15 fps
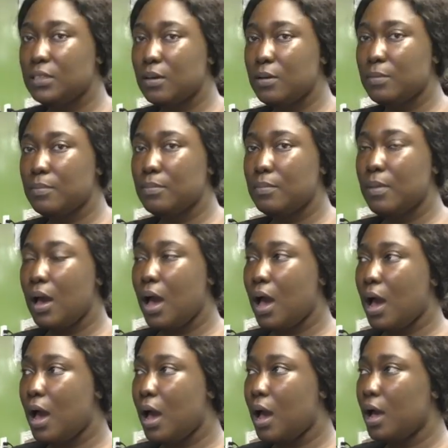some
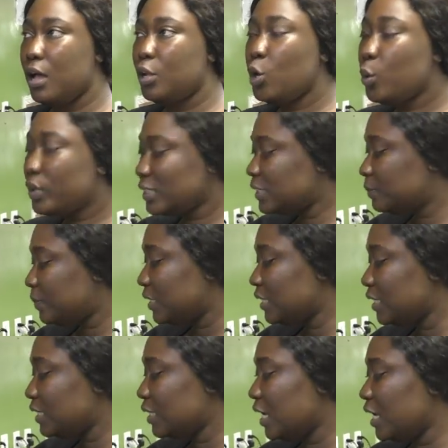locust
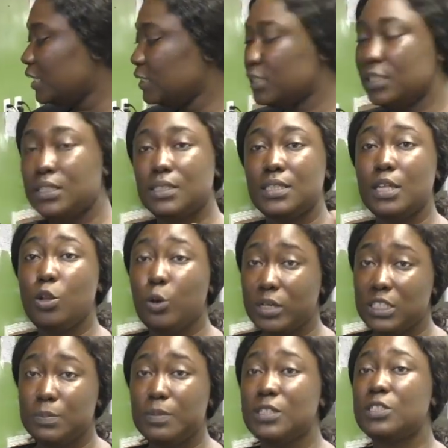bean.
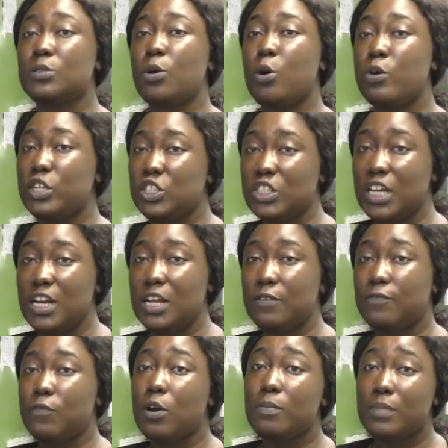Locust bean is
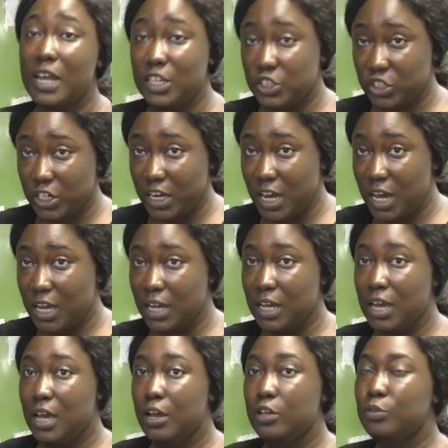originated from Nigeria,
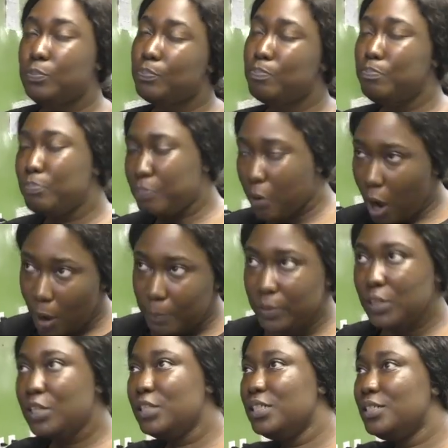
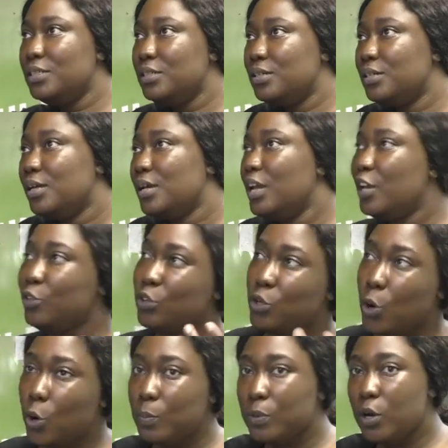popularly in the
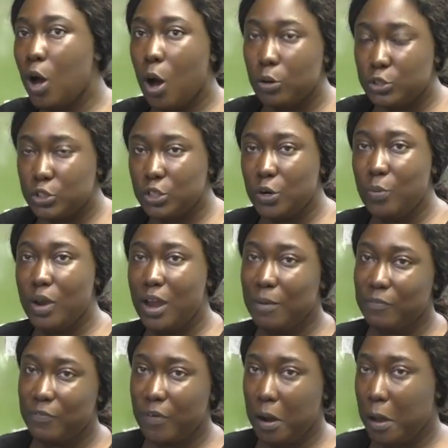Yoruba culture where
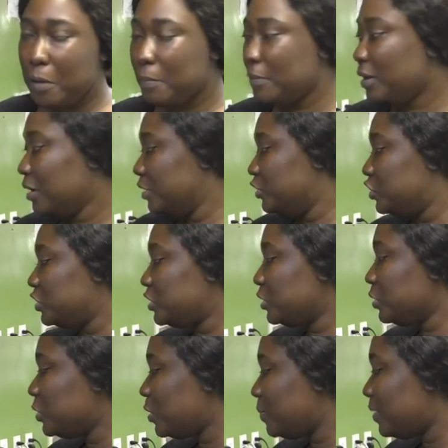I'm from, just
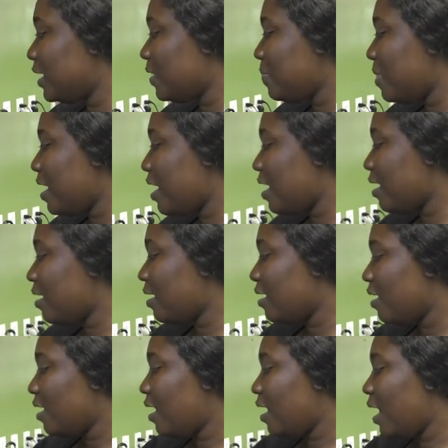a little bit in there.
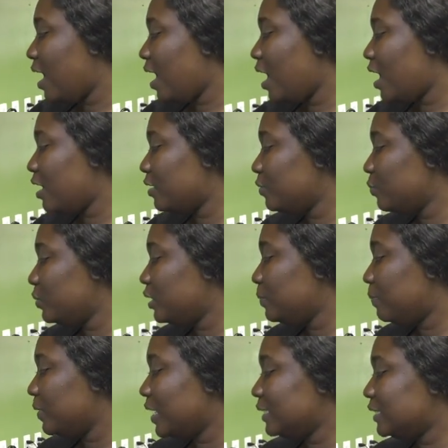And we
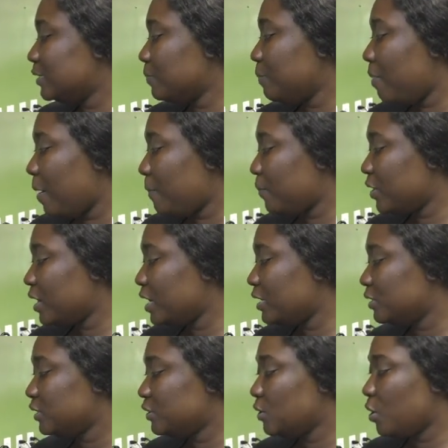blend some
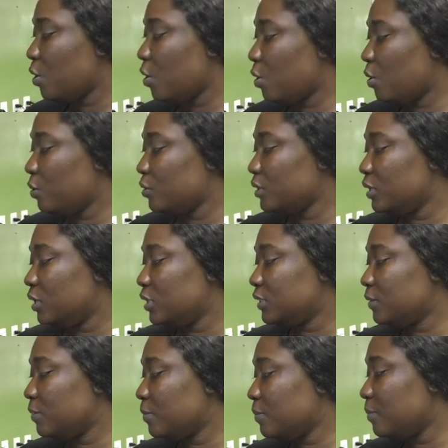pepper, so
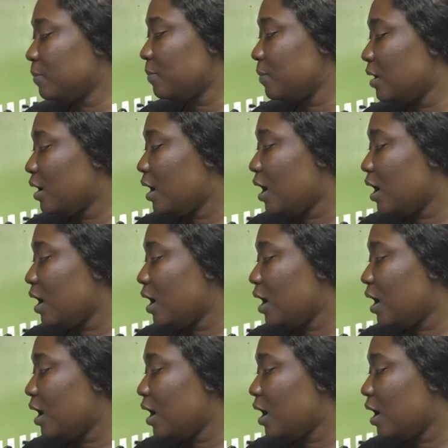some